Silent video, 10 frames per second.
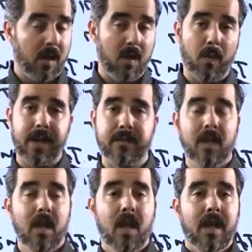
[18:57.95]
Otherwise,
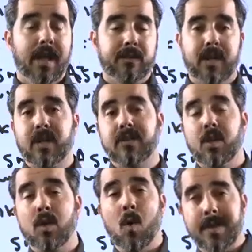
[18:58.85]
it's gonna
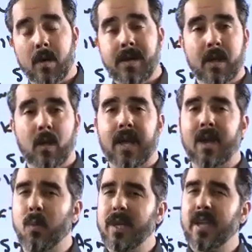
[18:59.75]
continue going downhill,
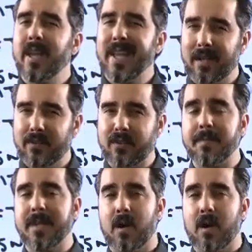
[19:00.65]
and we can stop that